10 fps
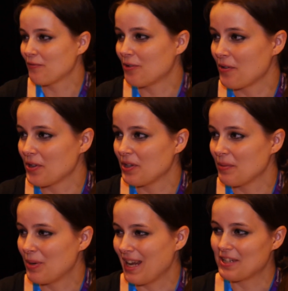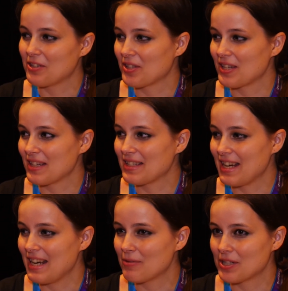for the player
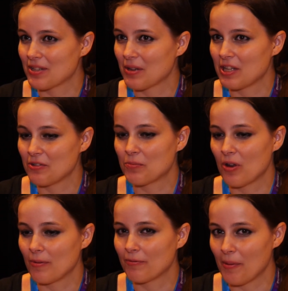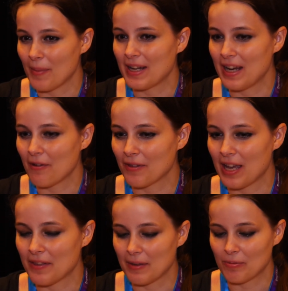toxicity, which is a huge problem for many of the
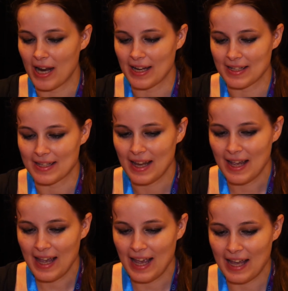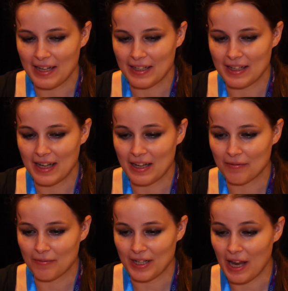other brands. And
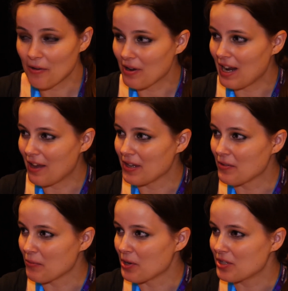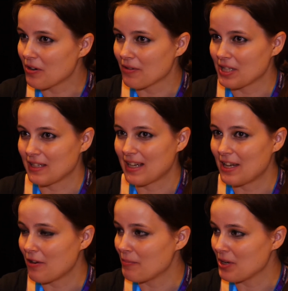right now, I think the worst of it is
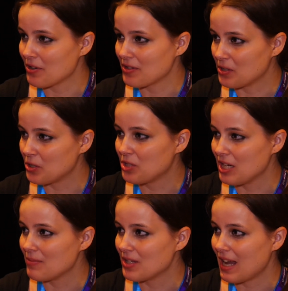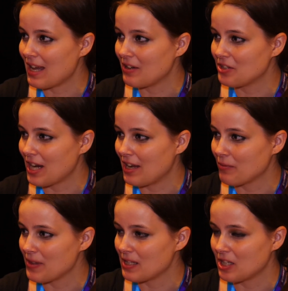cut off because the two teams cannot
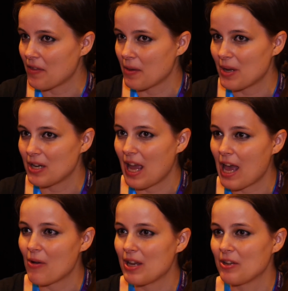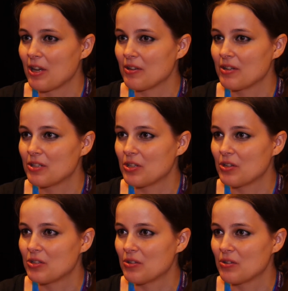chat with each other. But how are you going
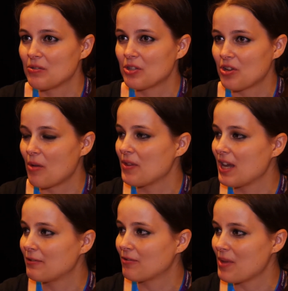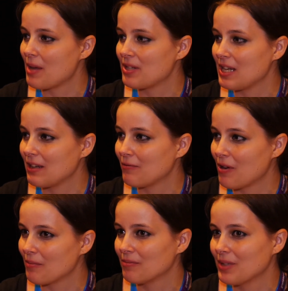to stop that from happening,
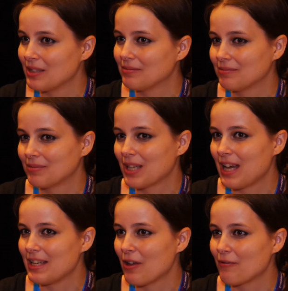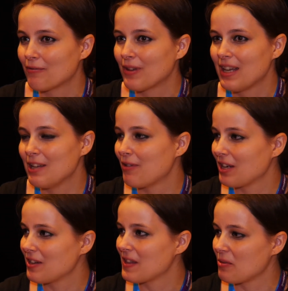from kind of
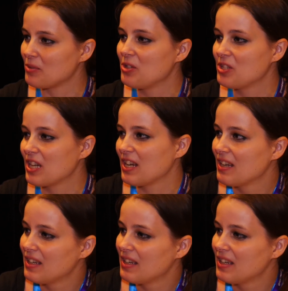infecting the community?